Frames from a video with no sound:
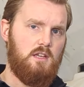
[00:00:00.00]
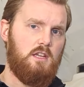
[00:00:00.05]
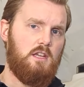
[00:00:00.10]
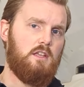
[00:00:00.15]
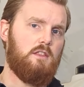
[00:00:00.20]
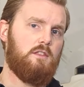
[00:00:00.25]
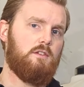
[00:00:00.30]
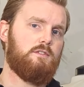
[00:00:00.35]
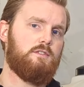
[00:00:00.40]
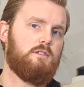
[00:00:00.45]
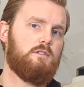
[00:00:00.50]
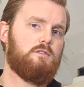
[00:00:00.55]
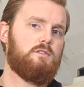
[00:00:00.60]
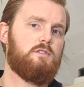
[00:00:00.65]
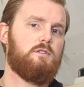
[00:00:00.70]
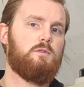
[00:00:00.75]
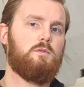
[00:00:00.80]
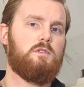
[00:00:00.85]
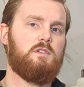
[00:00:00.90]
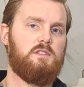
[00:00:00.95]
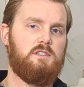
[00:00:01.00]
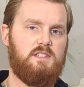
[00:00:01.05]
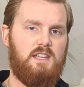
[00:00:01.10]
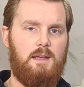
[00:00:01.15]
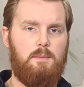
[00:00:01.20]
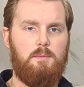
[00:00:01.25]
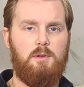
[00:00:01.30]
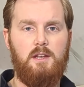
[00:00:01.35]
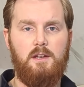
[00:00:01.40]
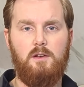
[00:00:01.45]
either due to
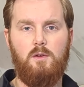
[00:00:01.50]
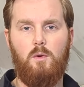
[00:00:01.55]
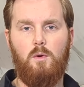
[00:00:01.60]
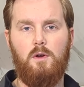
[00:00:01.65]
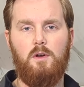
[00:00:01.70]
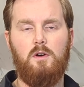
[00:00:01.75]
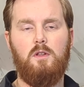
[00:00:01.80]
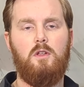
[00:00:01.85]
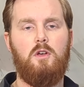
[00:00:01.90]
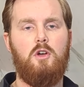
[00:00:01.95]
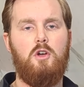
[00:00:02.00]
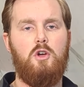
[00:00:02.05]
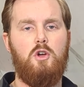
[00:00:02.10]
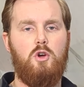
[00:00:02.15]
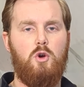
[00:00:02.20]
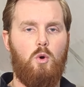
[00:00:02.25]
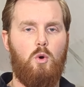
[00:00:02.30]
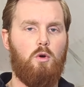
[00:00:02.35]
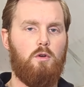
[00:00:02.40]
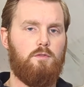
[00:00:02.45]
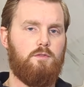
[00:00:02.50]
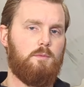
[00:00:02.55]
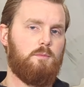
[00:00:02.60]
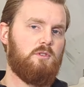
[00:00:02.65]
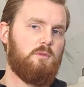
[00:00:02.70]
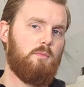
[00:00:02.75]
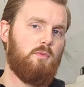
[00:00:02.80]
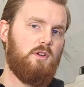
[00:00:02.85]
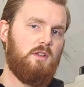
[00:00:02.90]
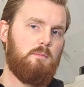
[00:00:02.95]
contaminated oil or from
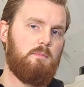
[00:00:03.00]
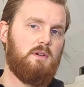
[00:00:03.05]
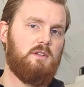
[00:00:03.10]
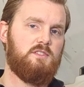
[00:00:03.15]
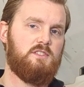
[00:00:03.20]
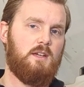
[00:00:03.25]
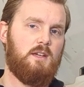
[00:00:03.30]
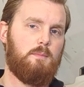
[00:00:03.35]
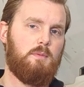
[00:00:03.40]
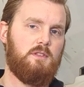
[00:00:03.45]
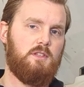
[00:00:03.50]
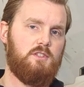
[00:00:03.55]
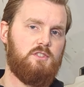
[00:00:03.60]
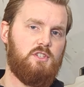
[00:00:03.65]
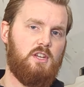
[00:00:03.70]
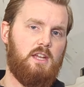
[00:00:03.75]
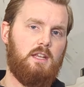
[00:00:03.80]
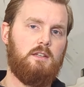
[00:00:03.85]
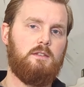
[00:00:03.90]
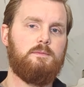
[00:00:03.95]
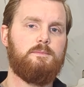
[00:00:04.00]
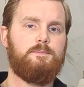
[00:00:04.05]
debris built up on the chain.